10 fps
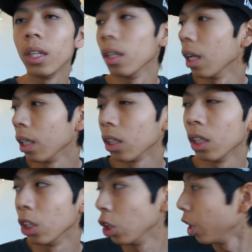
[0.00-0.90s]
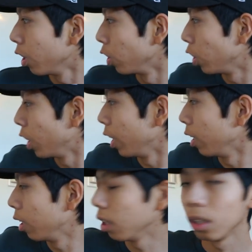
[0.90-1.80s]
like the chair
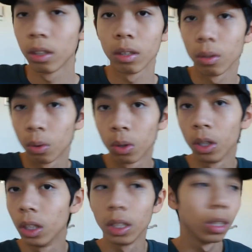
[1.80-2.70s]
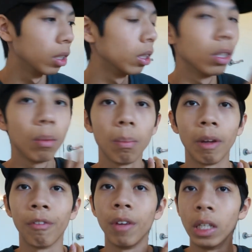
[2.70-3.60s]
shade or my
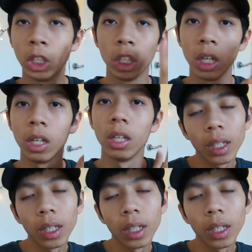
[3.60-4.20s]
face shade.